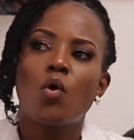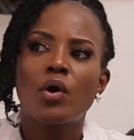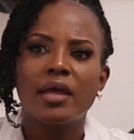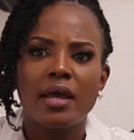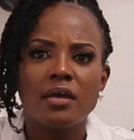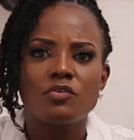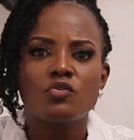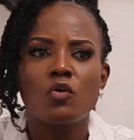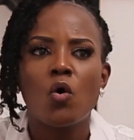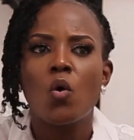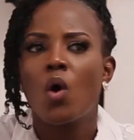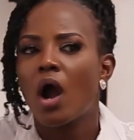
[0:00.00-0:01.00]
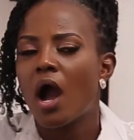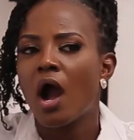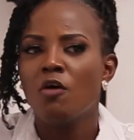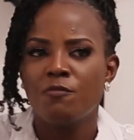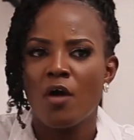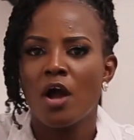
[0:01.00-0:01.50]
okay, so
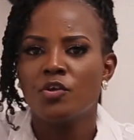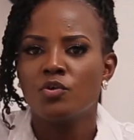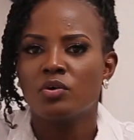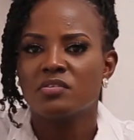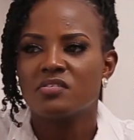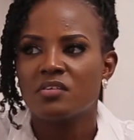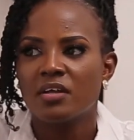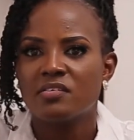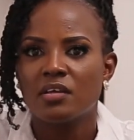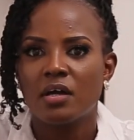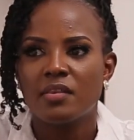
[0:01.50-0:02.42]
how far are you on starting?